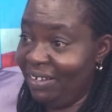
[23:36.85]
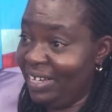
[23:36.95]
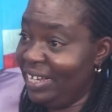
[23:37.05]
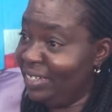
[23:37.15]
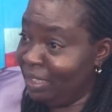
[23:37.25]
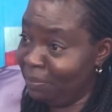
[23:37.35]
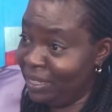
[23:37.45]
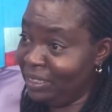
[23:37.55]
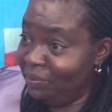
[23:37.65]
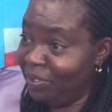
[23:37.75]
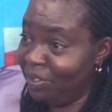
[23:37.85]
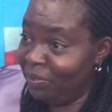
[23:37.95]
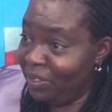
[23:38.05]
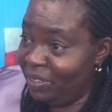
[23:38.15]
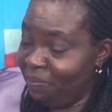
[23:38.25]
He has passed very
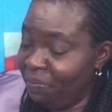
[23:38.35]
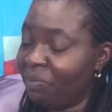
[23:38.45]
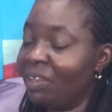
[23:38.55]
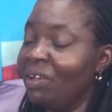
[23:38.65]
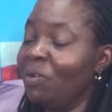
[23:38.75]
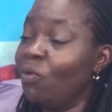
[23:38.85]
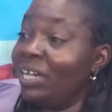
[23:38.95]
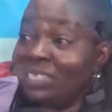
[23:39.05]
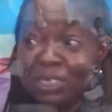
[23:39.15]
well. One the